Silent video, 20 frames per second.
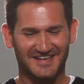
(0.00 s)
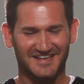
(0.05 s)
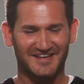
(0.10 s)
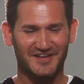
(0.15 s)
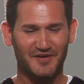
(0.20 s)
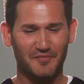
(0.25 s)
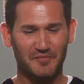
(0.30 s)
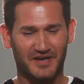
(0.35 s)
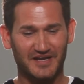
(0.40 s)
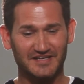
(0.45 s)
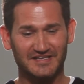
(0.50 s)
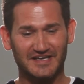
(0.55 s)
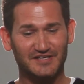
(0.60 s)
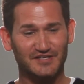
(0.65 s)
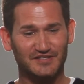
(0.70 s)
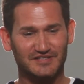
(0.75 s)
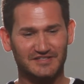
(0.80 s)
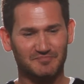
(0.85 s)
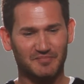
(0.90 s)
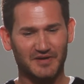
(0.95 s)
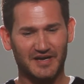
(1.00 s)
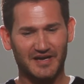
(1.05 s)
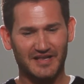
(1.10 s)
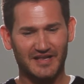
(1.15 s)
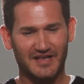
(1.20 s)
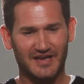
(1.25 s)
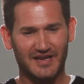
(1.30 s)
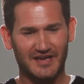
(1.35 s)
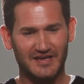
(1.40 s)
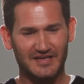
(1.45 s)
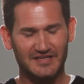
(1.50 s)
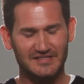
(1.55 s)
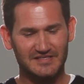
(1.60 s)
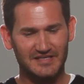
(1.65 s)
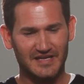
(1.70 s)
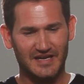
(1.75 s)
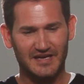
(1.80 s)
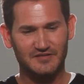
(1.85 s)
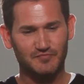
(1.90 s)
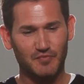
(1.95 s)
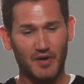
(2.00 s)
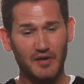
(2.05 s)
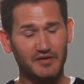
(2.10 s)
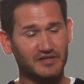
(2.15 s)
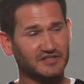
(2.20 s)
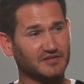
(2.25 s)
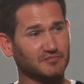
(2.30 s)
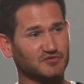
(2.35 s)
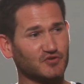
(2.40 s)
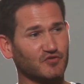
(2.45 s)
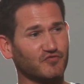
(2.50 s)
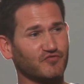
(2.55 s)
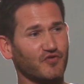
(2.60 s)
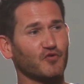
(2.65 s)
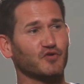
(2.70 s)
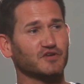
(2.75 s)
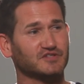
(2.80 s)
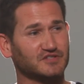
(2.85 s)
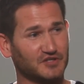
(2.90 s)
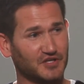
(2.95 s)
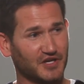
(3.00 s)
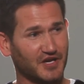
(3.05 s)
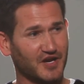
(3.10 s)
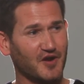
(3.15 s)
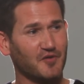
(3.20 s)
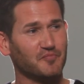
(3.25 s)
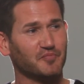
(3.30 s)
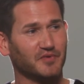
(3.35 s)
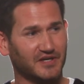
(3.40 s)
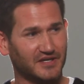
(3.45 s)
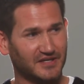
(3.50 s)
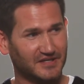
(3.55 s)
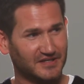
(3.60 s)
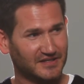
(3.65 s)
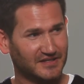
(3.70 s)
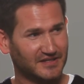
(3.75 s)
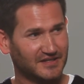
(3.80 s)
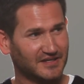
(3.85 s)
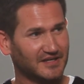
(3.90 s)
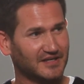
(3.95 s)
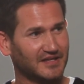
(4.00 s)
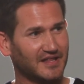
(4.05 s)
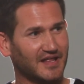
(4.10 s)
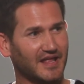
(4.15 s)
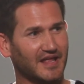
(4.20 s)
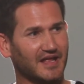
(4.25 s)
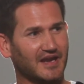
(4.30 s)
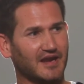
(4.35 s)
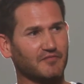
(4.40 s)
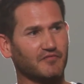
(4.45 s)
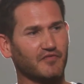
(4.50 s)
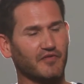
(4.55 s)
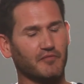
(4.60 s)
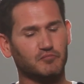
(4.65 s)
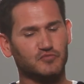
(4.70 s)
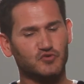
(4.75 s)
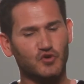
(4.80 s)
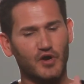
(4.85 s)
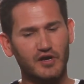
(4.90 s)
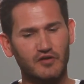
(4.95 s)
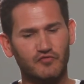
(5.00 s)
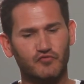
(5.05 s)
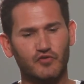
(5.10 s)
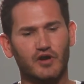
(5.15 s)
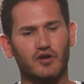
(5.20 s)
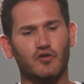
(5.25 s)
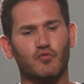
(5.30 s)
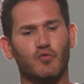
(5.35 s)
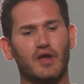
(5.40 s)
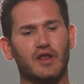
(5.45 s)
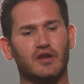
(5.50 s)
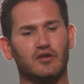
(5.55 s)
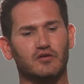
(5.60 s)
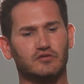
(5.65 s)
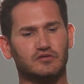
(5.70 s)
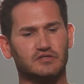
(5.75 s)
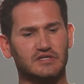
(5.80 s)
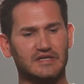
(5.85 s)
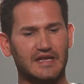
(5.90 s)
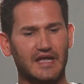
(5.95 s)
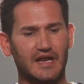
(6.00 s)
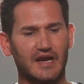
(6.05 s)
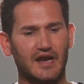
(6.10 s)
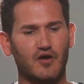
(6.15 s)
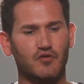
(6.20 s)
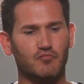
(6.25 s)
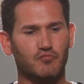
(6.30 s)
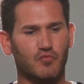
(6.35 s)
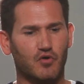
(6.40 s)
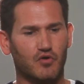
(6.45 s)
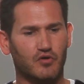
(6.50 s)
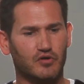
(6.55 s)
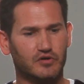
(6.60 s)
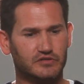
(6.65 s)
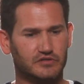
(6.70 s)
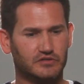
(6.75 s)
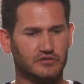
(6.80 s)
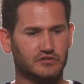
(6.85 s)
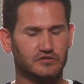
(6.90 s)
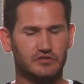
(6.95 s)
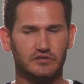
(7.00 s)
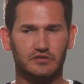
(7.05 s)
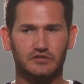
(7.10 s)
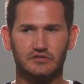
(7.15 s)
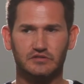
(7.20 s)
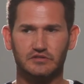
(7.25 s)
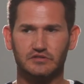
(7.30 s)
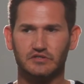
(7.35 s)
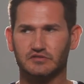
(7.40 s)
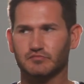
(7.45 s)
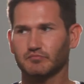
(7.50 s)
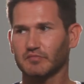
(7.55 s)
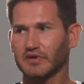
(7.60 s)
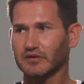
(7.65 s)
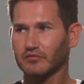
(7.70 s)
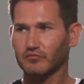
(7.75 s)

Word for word: you know, because I just, but, and it's, and it's probably because I'm so focused on the company. And I've, I'm trying to figure out a way to, to get out more, to, to, to just meet